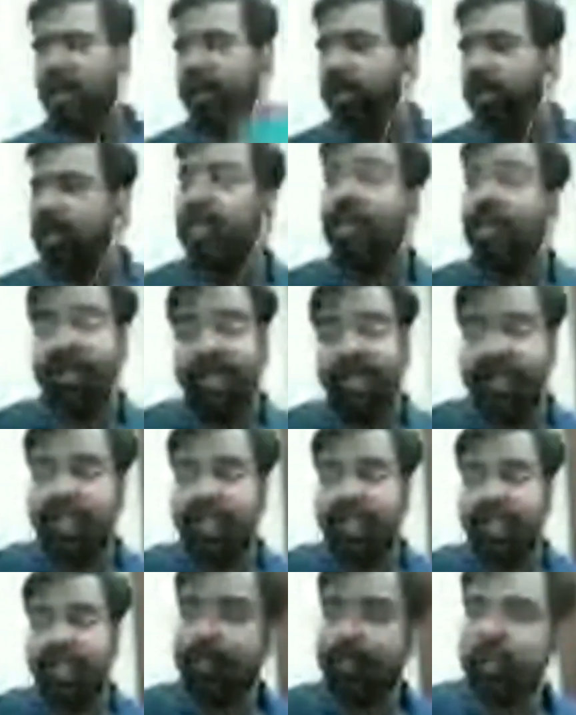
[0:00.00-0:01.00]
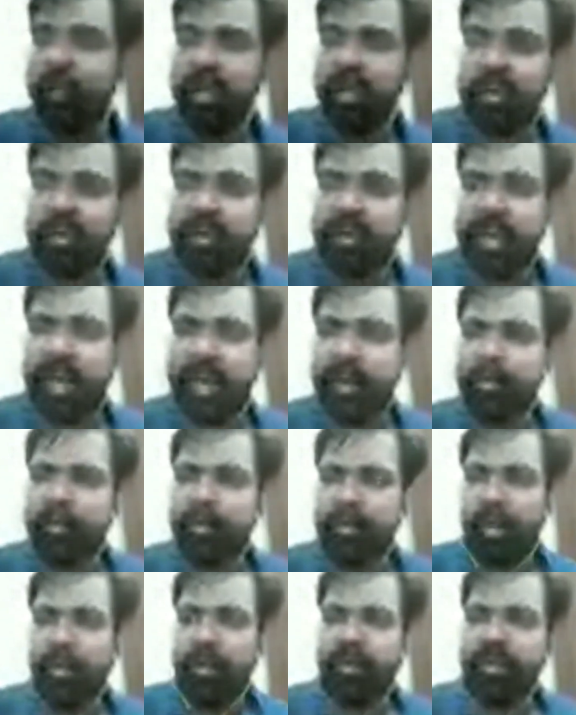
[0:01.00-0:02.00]
if time
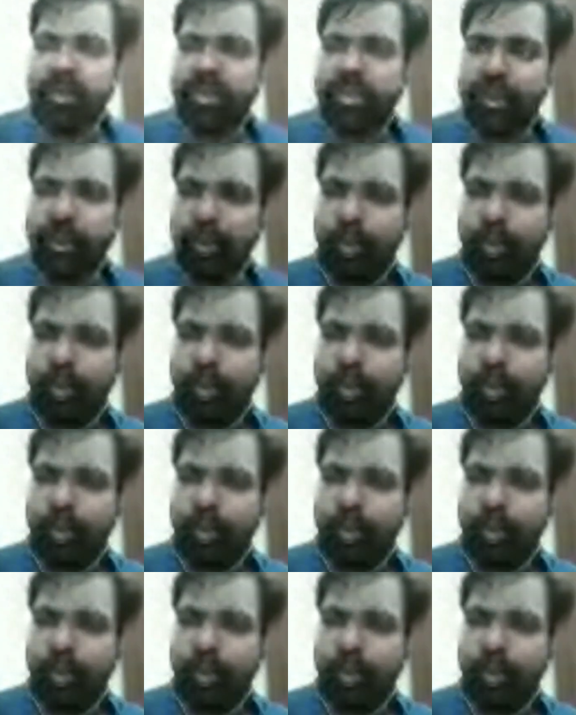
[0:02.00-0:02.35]
permits you and